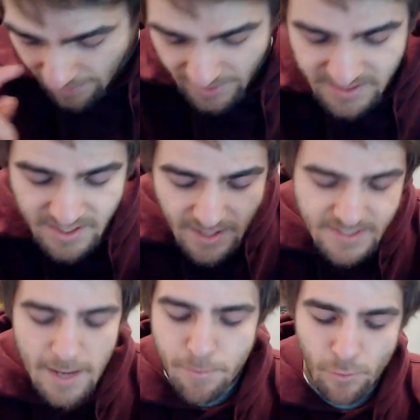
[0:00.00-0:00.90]
They start
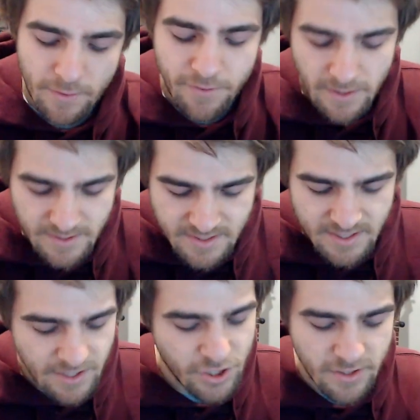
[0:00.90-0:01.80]
debuting villains
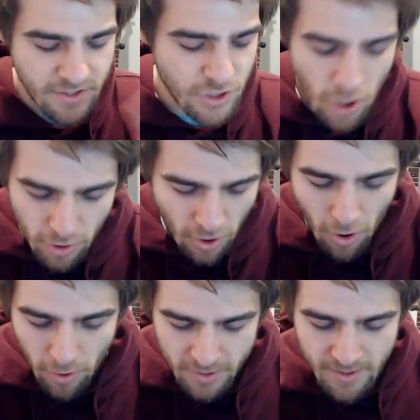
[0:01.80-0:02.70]
such as Doc
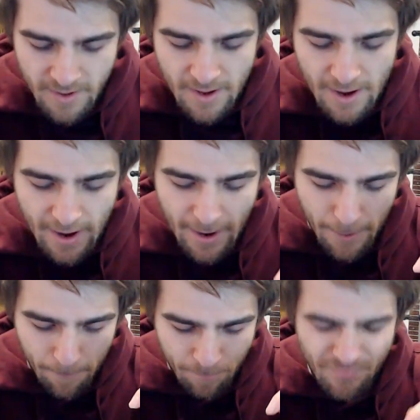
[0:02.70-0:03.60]
Ock,
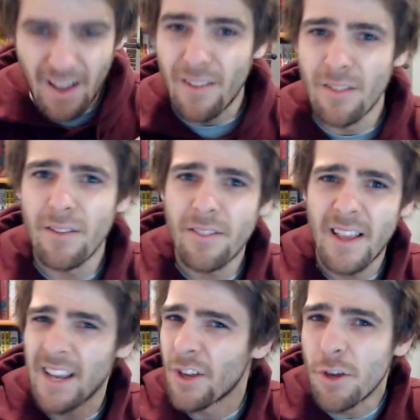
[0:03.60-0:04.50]

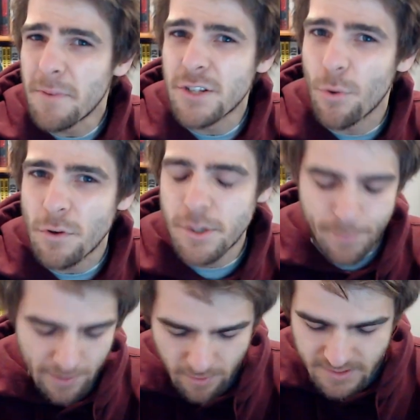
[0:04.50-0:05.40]
like Human Torch
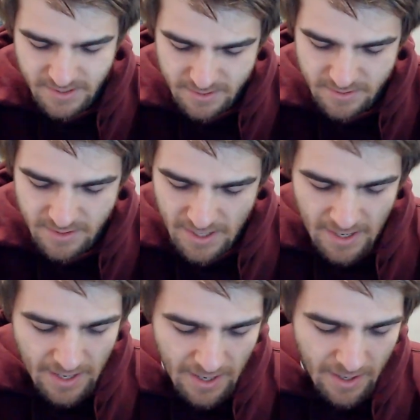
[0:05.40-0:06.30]
appearances,
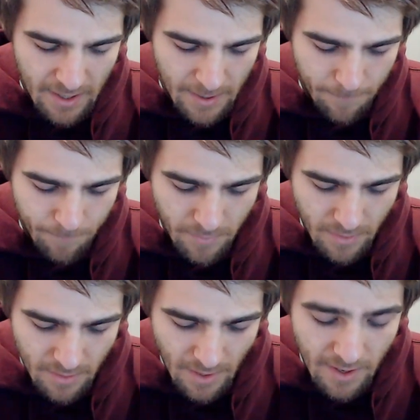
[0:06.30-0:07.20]

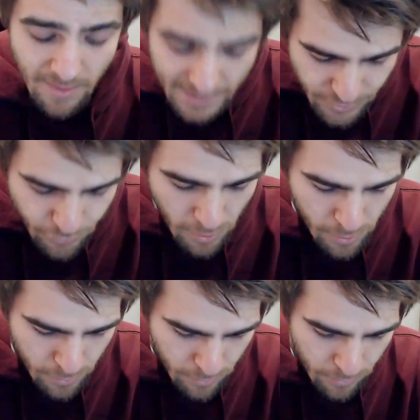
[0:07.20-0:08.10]

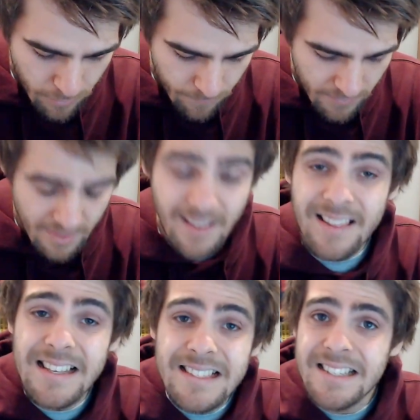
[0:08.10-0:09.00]
Electro, the
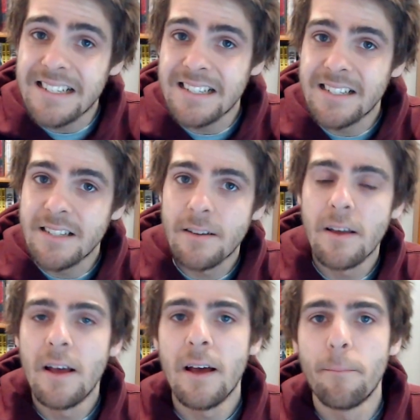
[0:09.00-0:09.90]
Lizard,
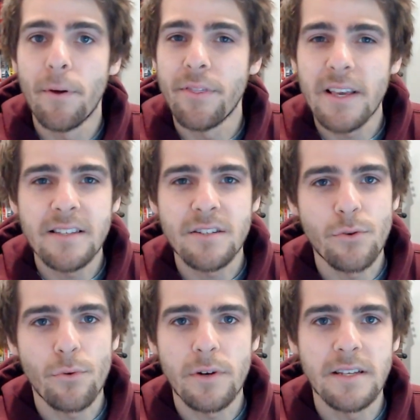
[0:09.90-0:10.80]
but these
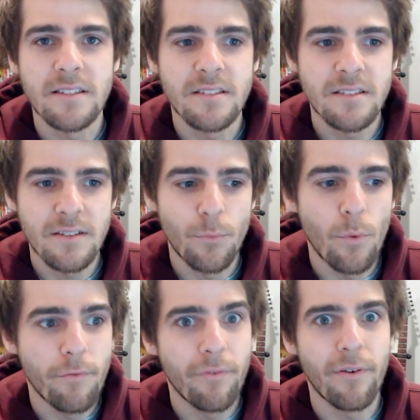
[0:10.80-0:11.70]
stories
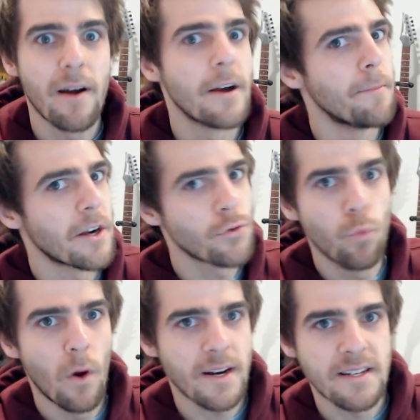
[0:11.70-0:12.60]
were very much
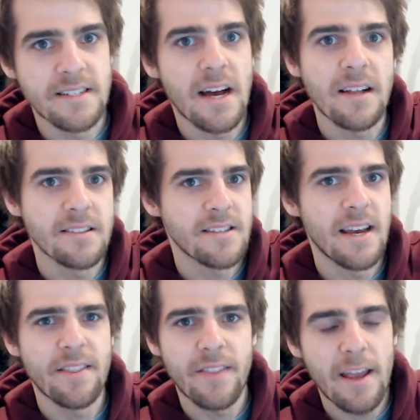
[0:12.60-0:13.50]
one and dones,
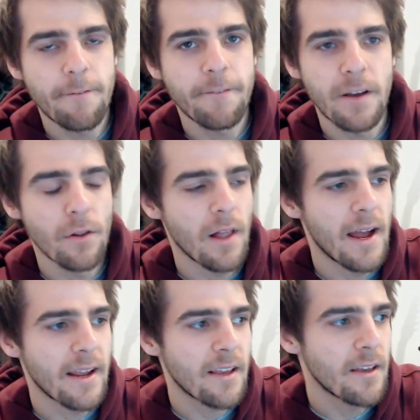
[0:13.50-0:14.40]
and they feels
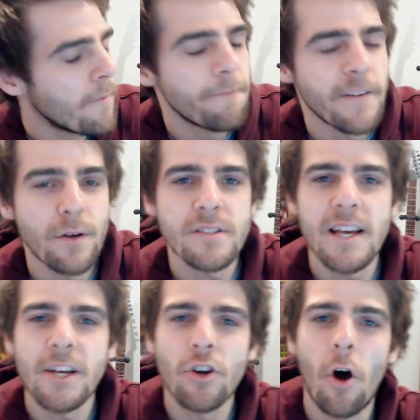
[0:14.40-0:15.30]
like
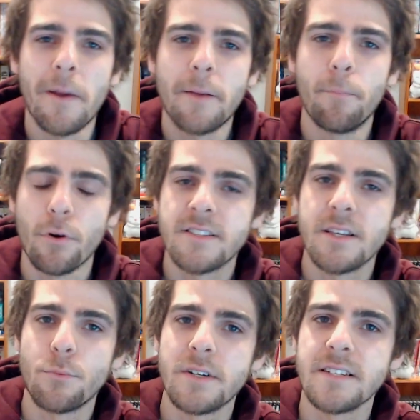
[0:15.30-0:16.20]
comic books
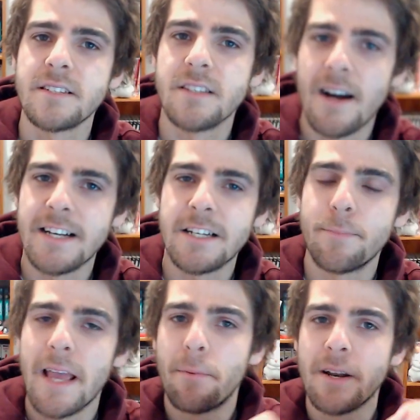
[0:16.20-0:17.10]
that were designed to
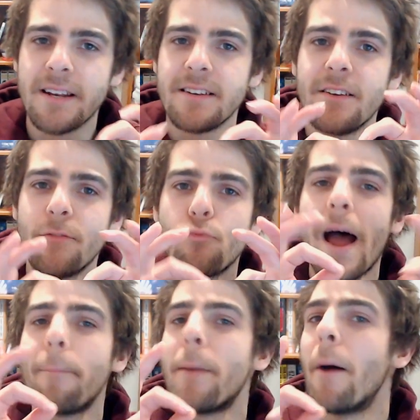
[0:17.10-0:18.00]
be able to
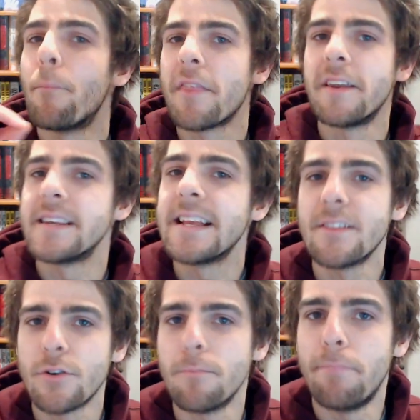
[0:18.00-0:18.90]
wrap up with a neat
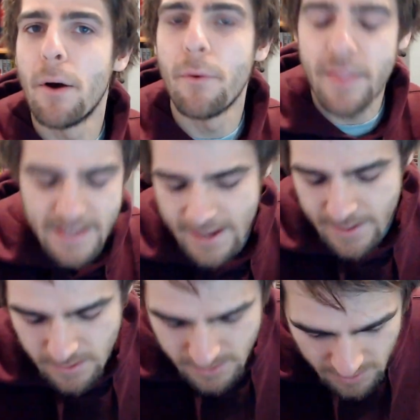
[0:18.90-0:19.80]
little bow at the
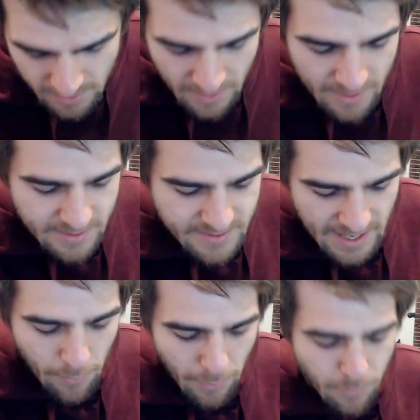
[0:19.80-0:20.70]
end, is
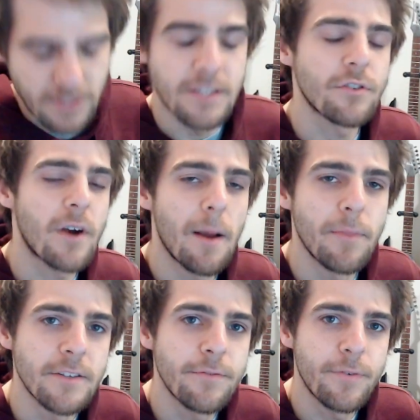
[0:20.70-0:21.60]
how I would describe
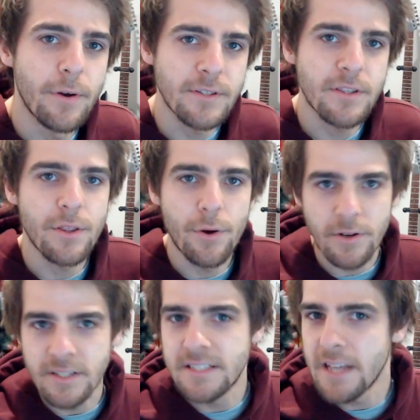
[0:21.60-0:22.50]
this first
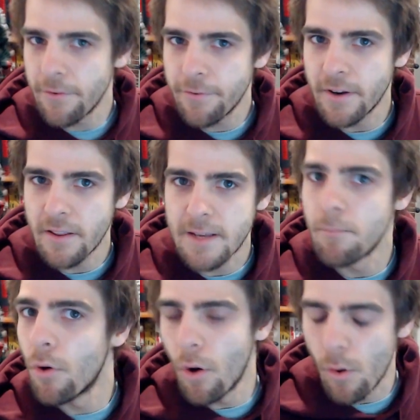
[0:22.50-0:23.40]
third. Definitely
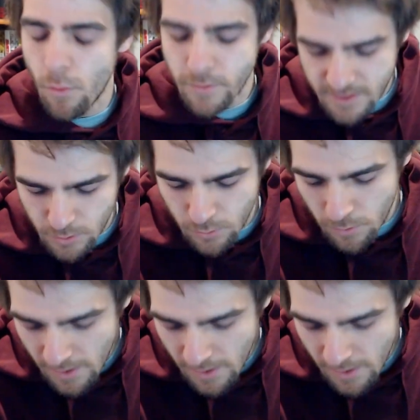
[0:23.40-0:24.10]
more old school.